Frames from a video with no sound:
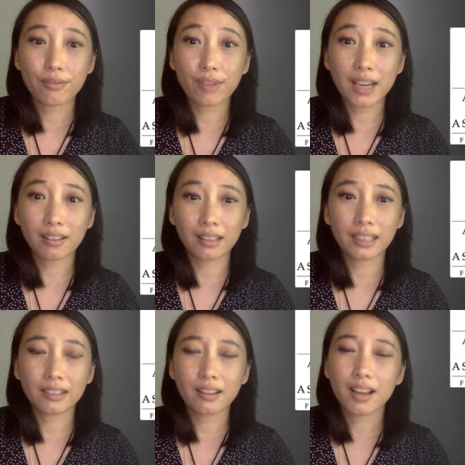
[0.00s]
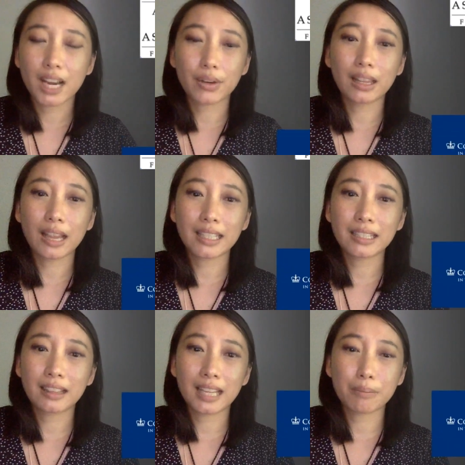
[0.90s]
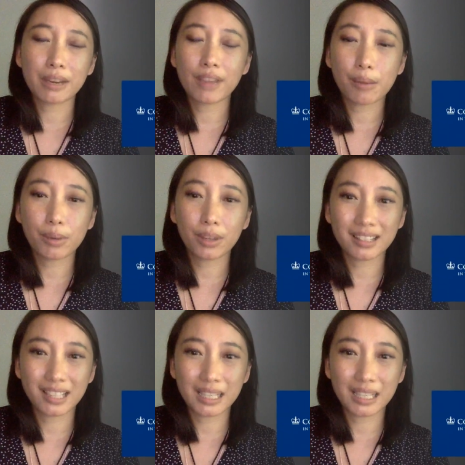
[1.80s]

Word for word: Finally, I would like to thank my fabulous